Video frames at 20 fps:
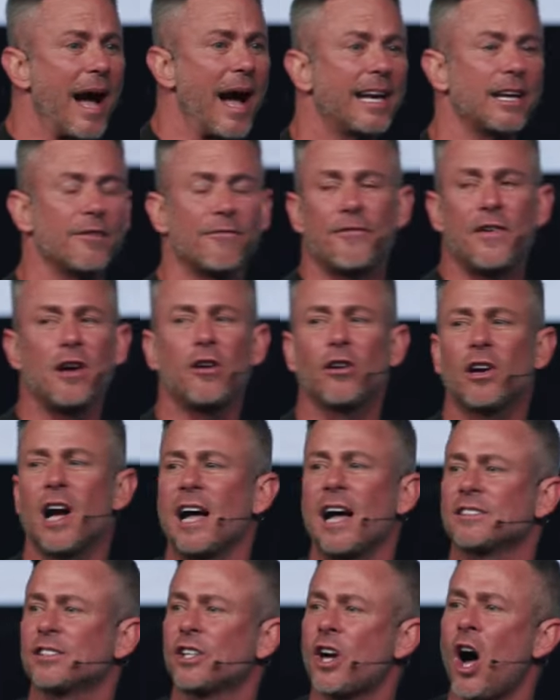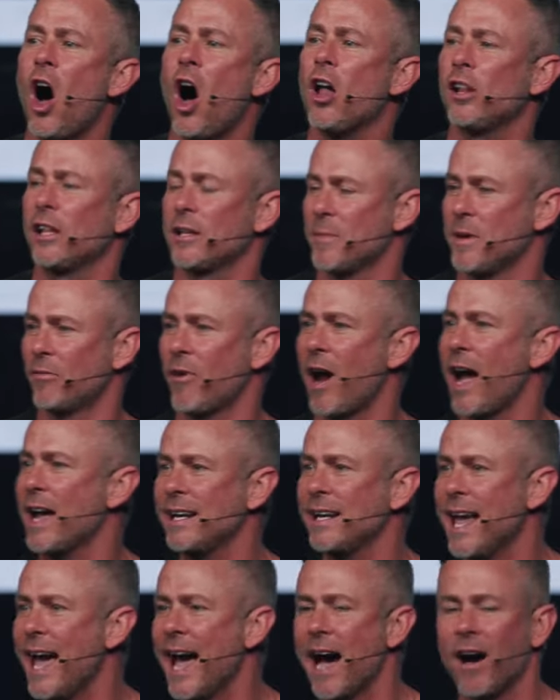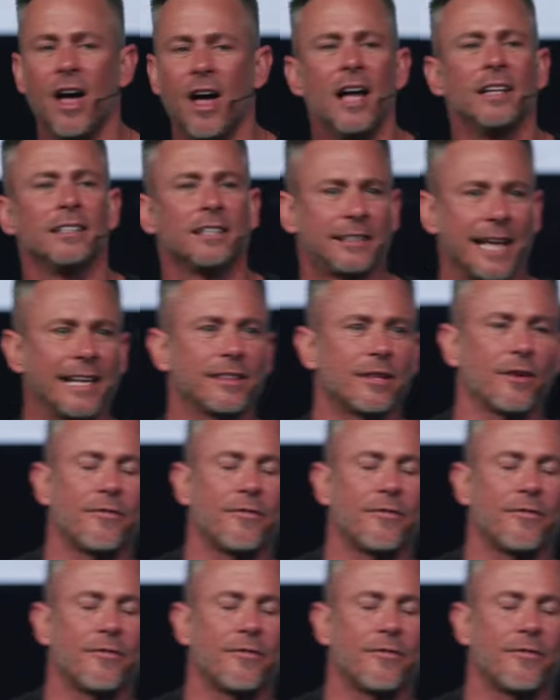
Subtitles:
I can feel God's calling me right now to take